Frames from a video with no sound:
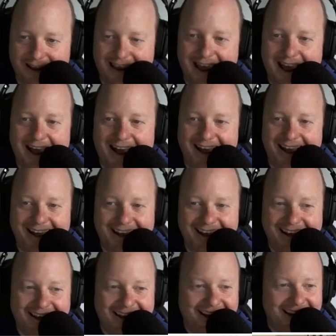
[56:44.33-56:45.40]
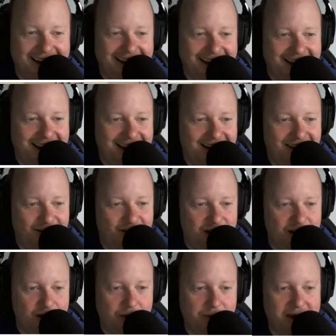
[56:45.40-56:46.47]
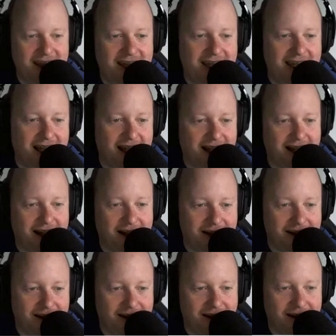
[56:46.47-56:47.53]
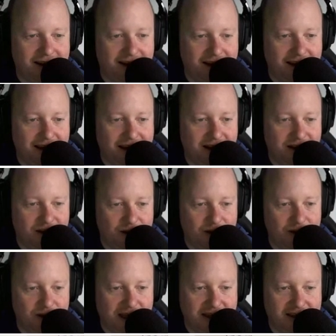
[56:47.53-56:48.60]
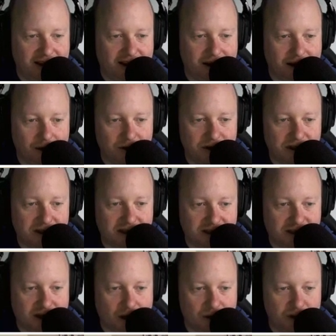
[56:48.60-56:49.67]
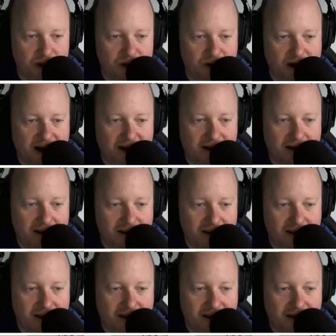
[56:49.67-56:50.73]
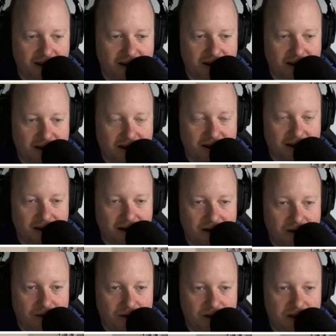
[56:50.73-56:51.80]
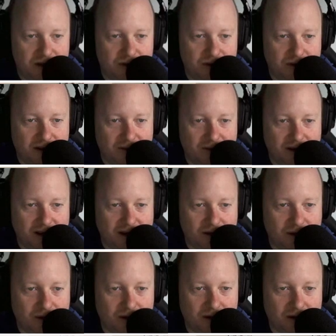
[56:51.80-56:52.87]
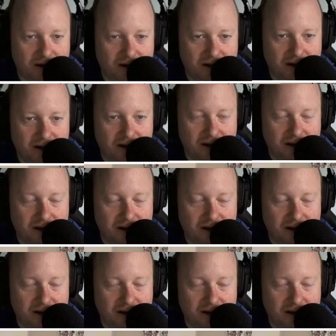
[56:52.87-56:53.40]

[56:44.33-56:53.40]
Yeah. Which would be yeah, so there's like this ghost trail, which is really, really cool.